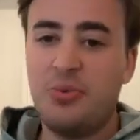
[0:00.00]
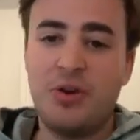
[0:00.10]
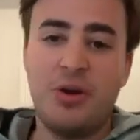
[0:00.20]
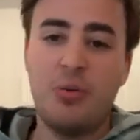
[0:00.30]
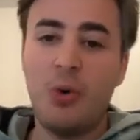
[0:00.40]

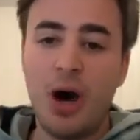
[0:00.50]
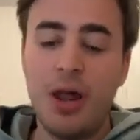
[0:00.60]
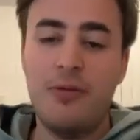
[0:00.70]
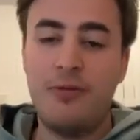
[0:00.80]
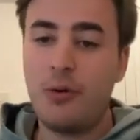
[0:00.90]

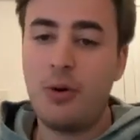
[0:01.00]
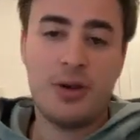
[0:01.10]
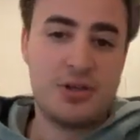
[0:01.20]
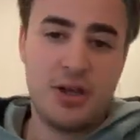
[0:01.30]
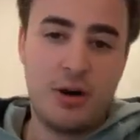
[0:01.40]
one, for
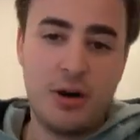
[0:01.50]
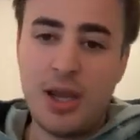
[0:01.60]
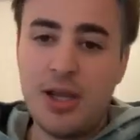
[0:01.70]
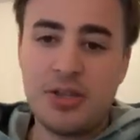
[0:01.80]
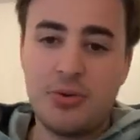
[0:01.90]
us, in our case,